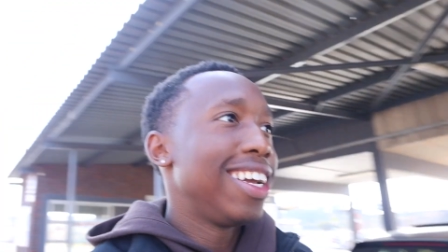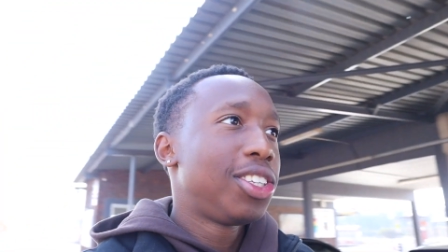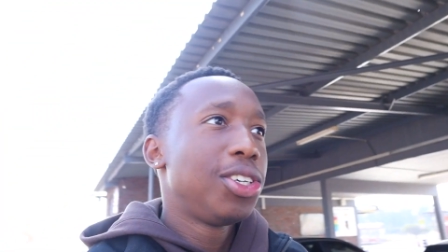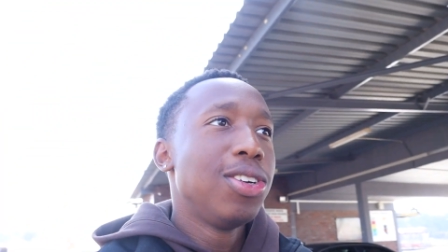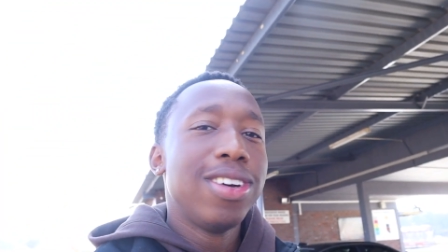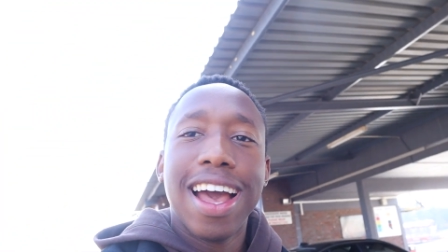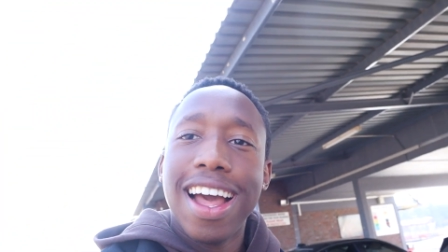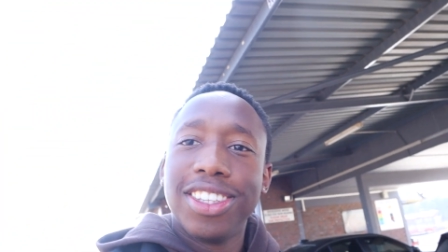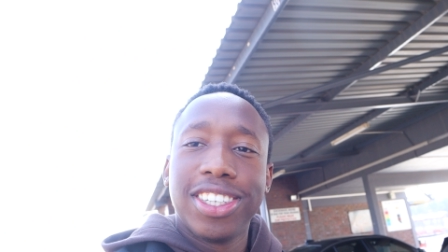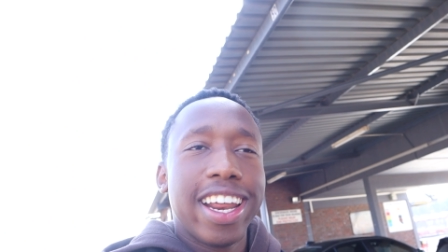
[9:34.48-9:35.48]
day two
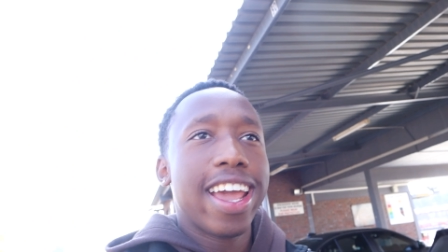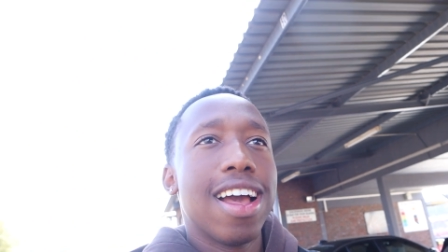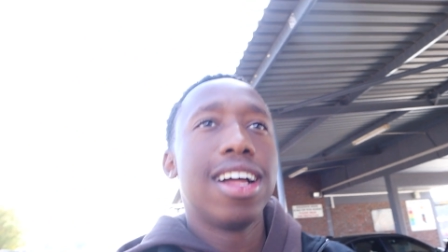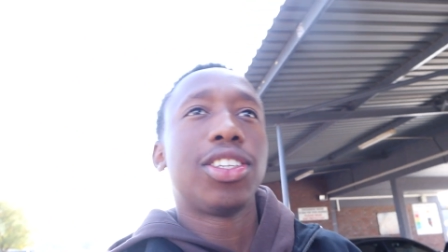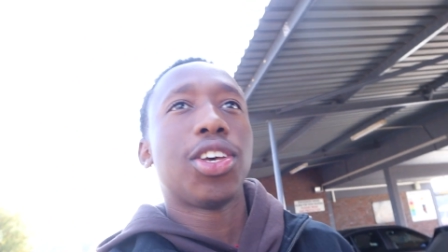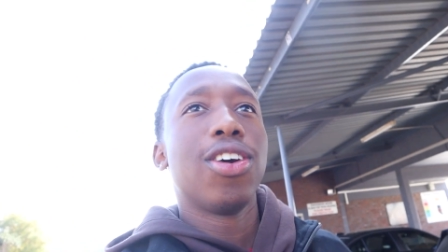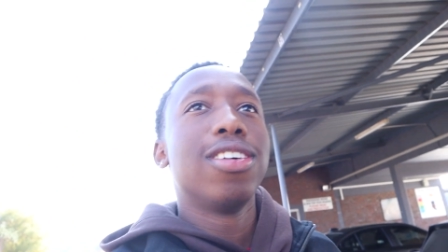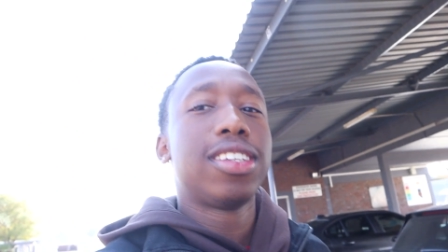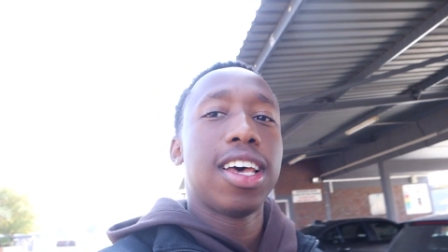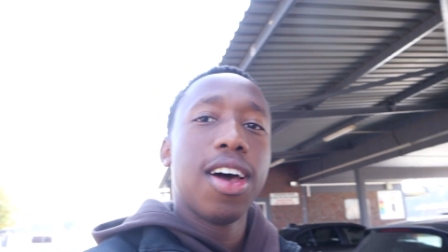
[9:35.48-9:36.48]
uh, today here at
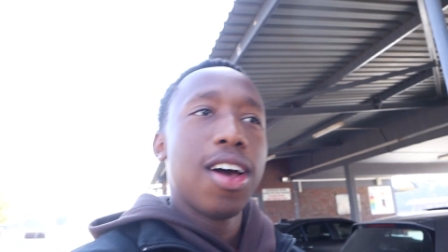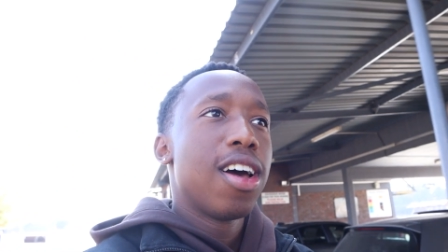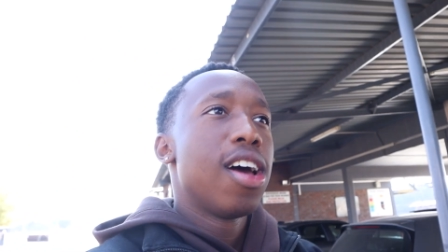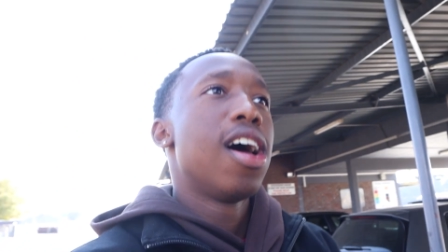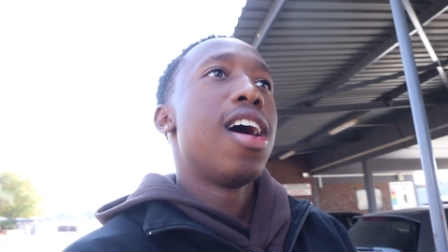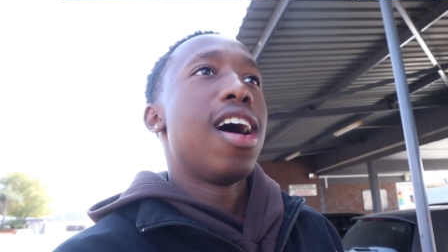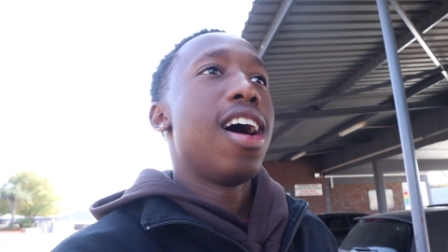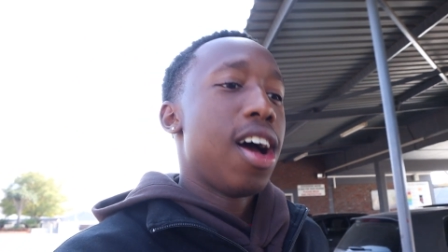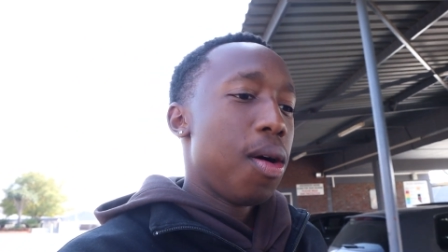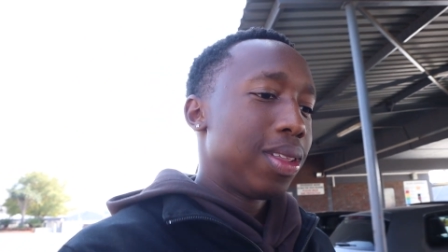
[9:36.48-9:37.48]
toyota
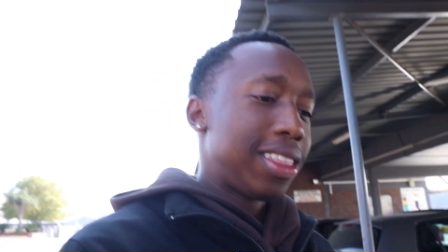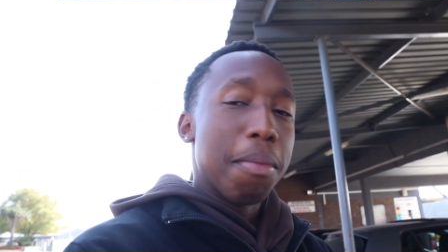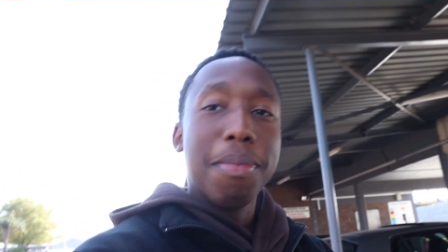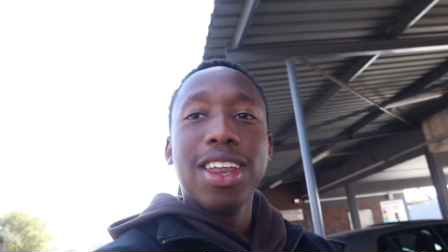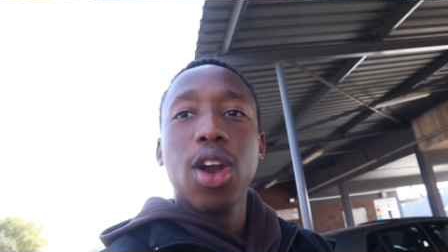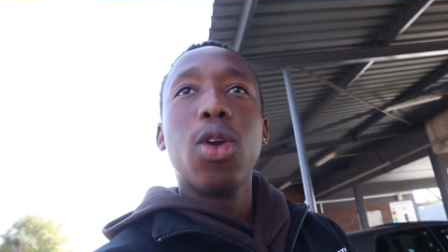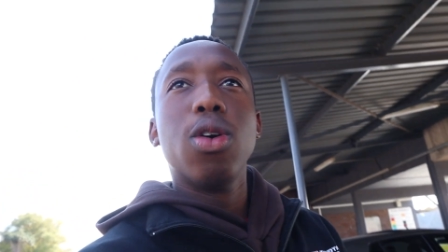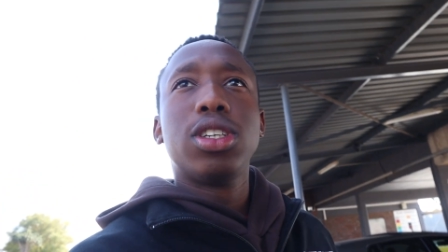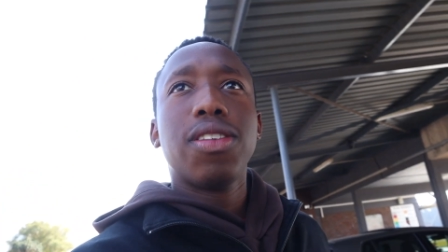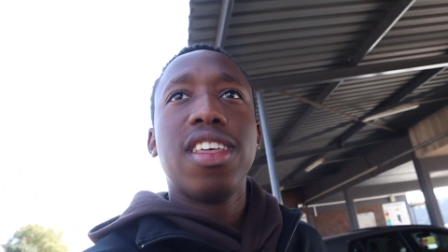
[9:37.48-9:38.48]
uh, with the media
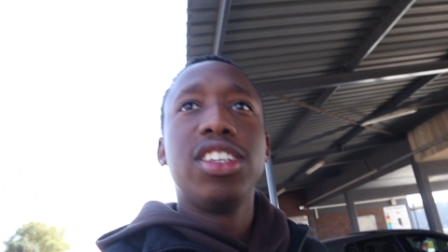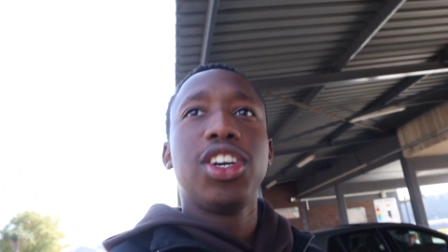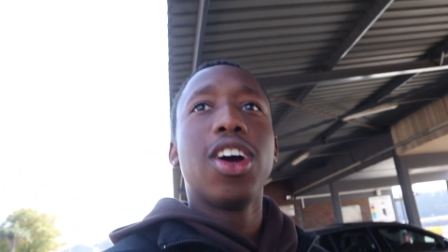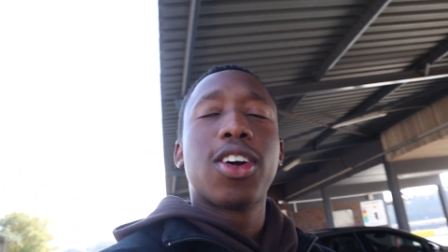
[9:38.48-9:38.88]
launch of the GR